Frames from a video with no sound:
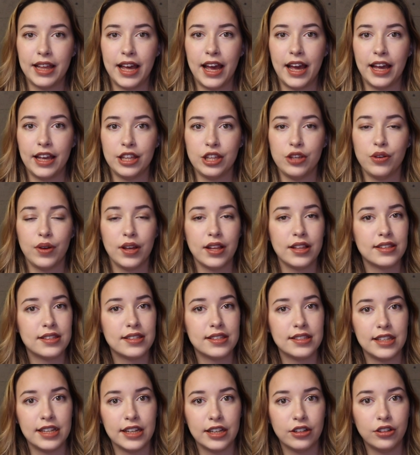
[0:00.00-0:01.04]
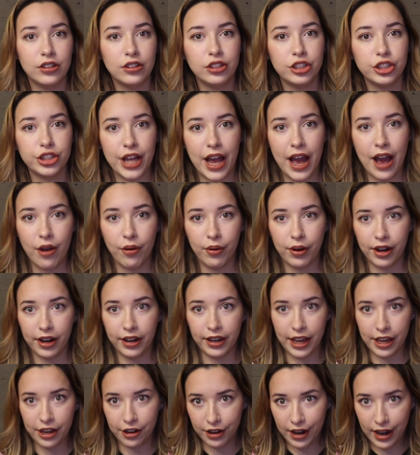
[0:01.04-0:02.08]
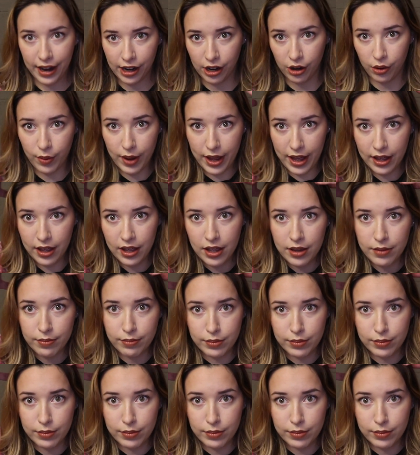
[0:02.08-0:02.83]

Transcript: that. You can still shower, get your hair wet,